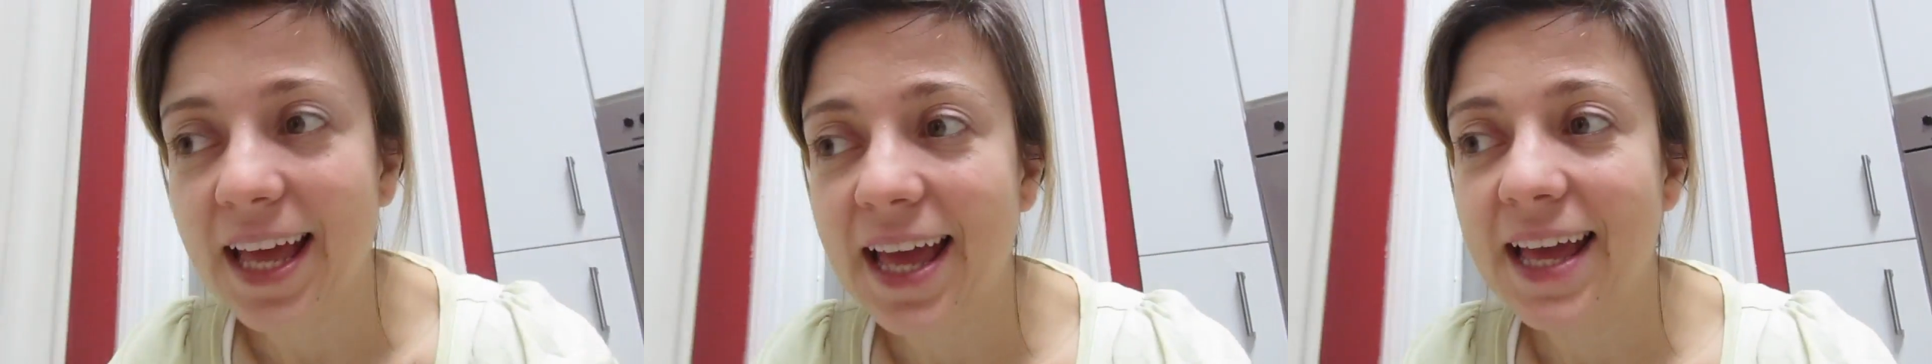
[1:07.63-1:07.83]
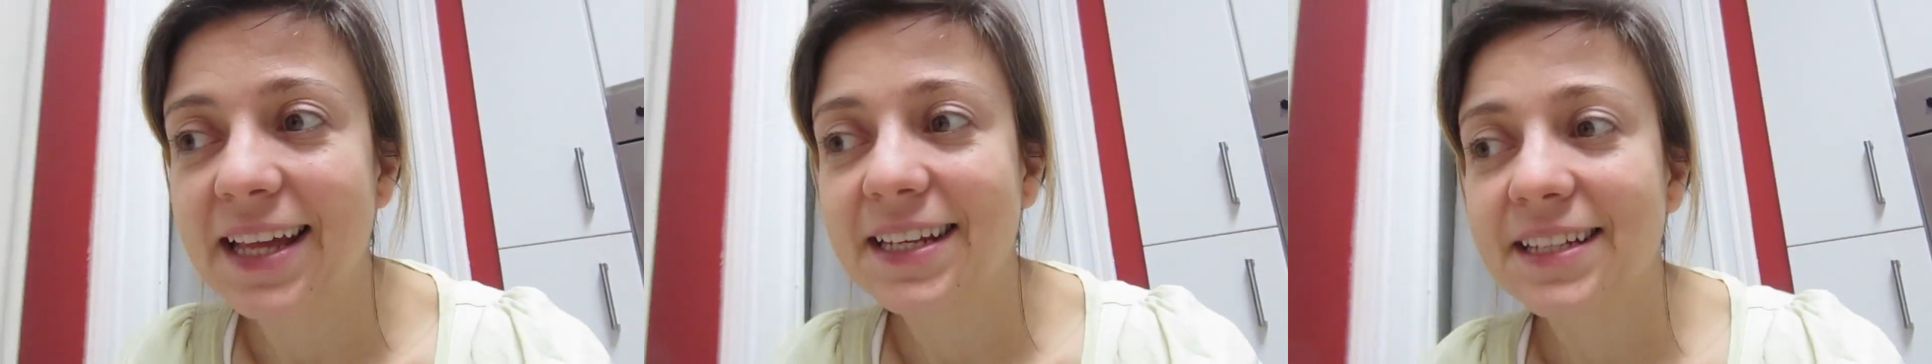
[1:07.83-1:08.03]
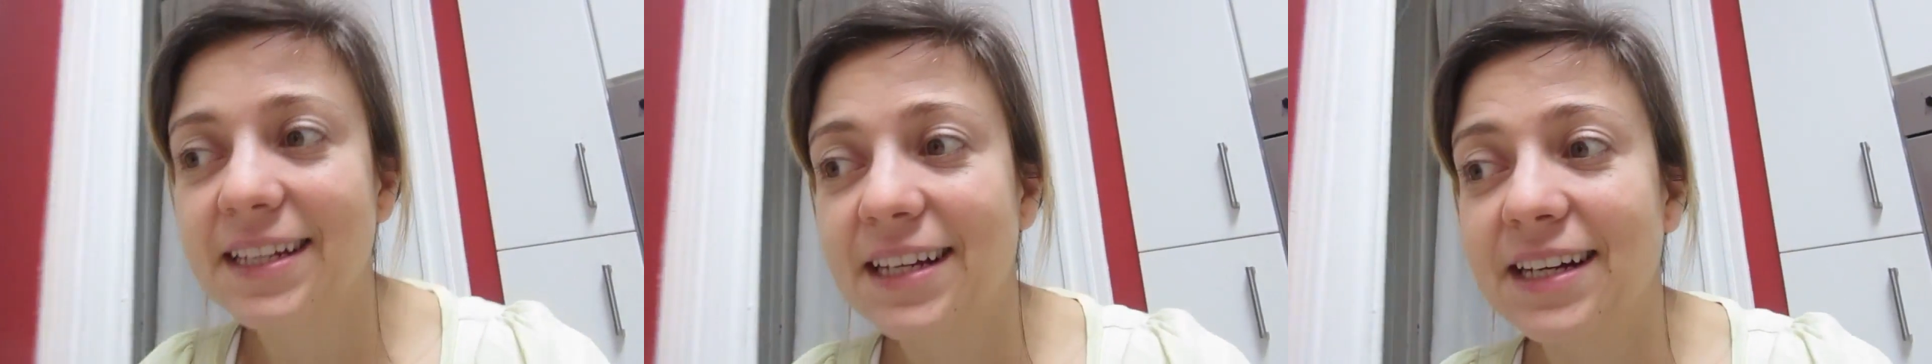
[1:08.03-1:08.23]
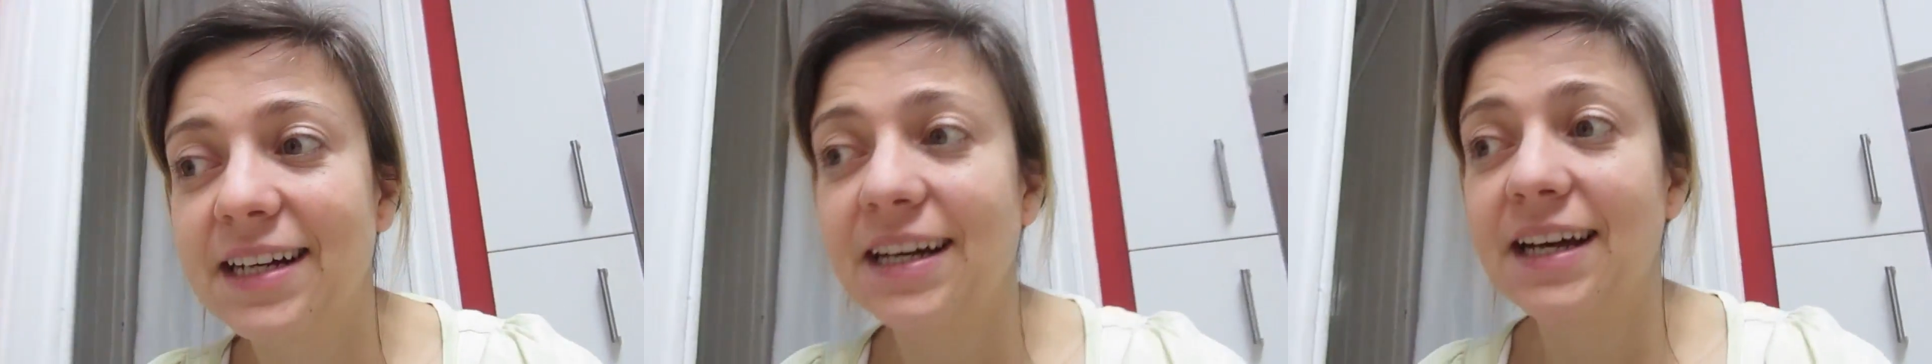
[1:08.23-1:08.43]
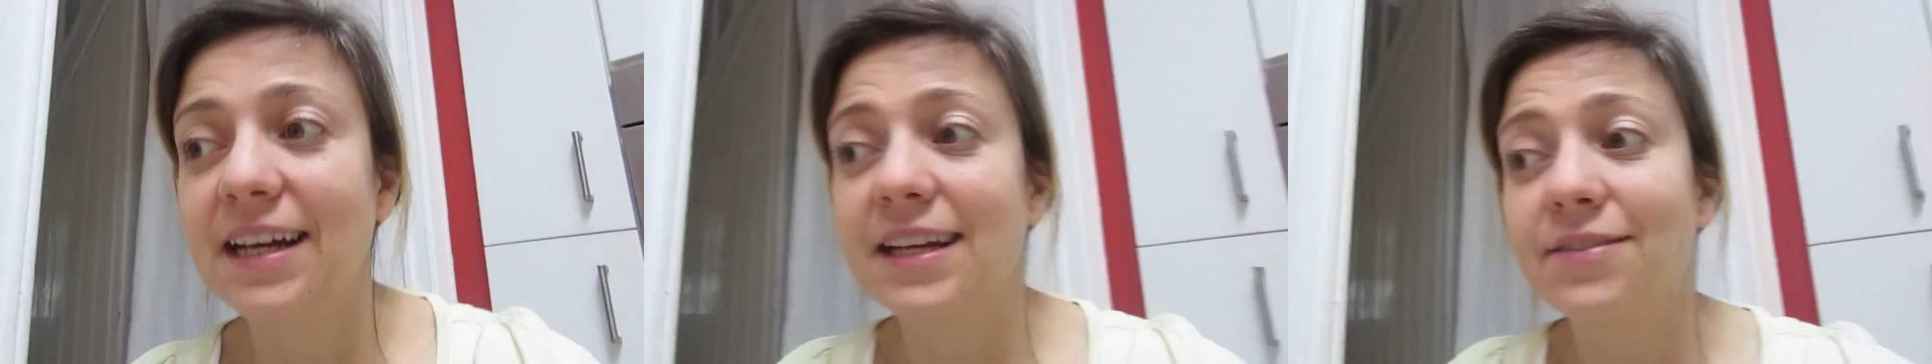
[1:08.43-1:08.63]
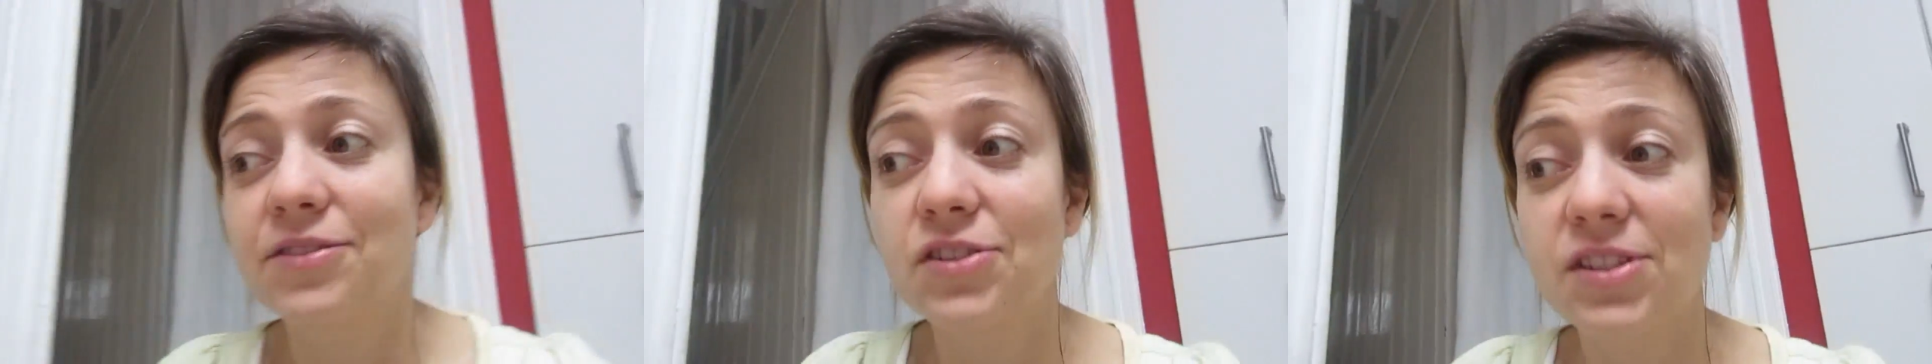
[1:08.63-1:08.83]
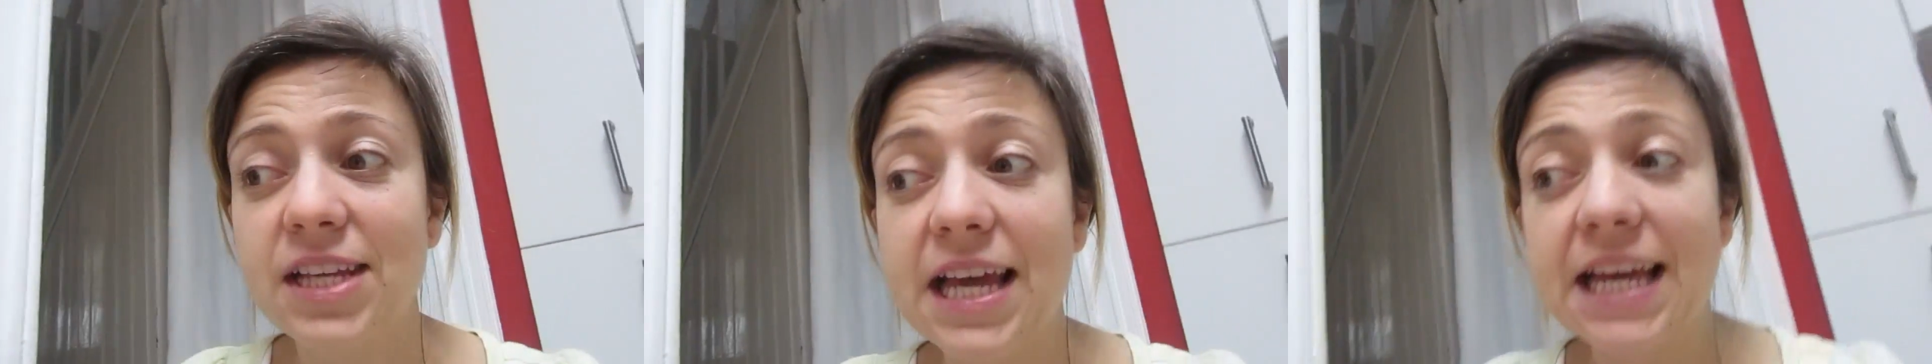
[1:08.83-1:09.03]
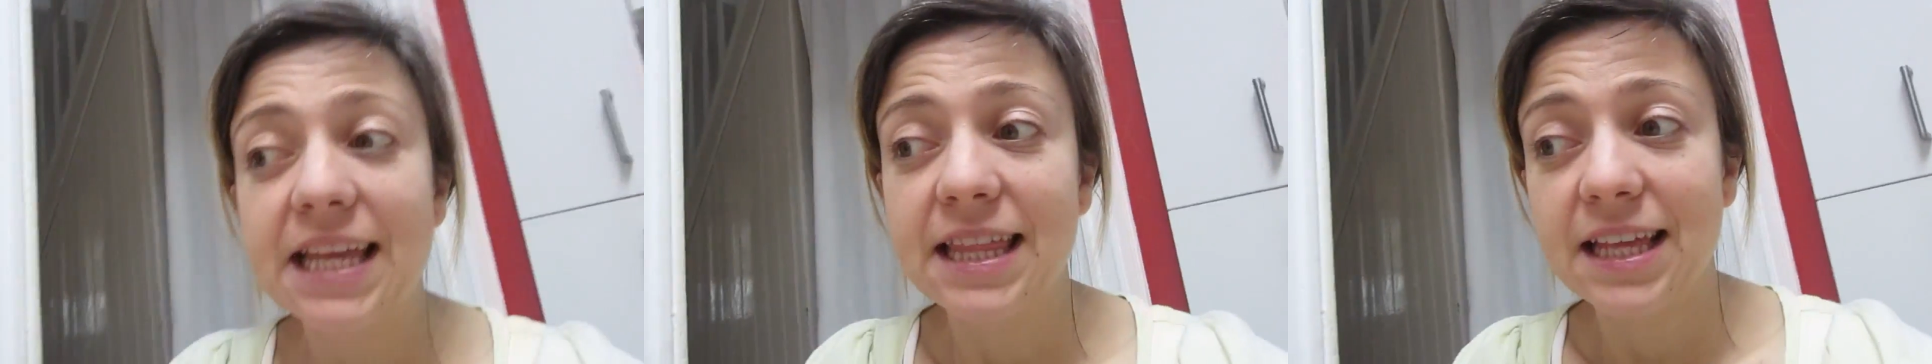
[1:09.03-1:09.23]
And I have to
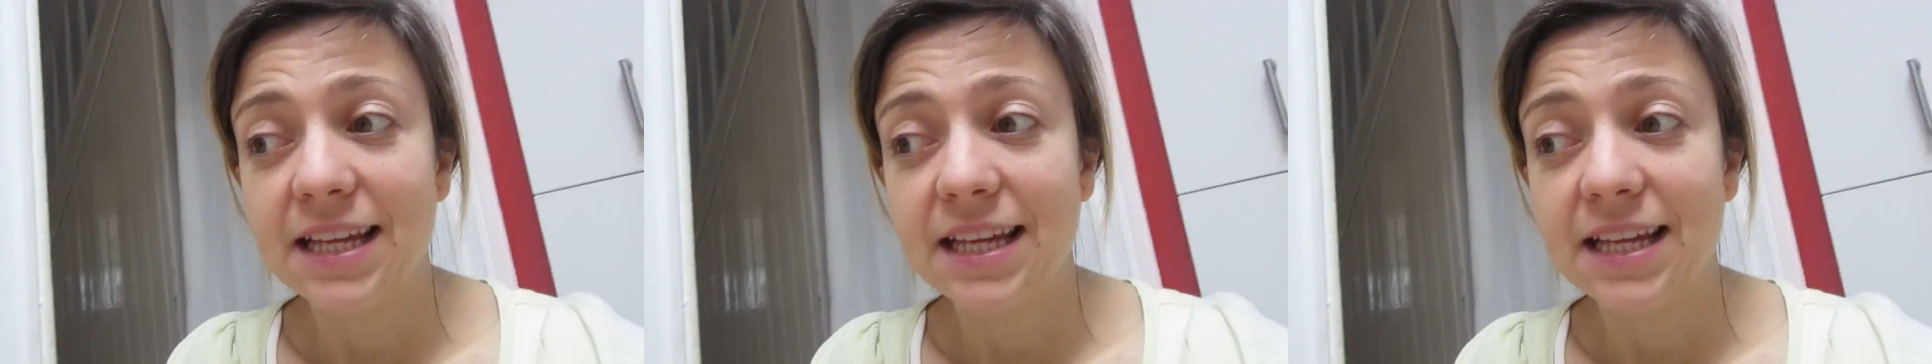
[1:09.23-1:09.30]
say